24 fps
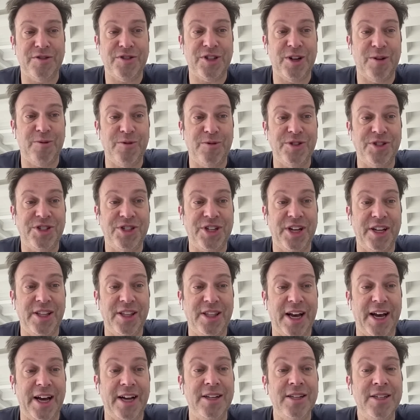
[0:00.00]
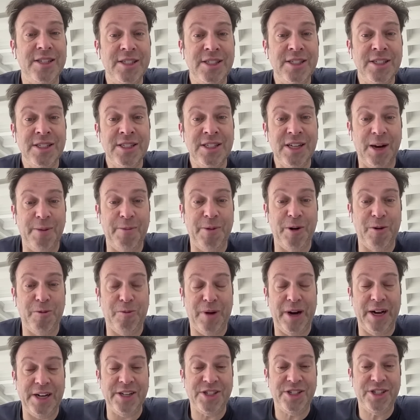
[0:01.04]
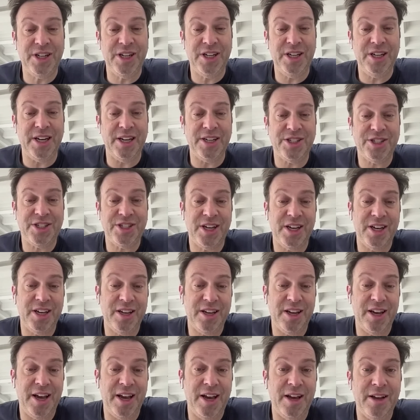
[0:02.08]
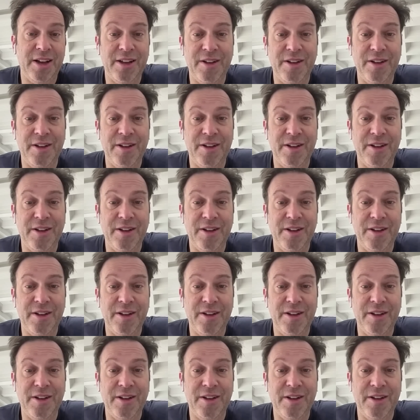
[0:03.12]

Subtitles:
And if someone said that about my city, I'd say,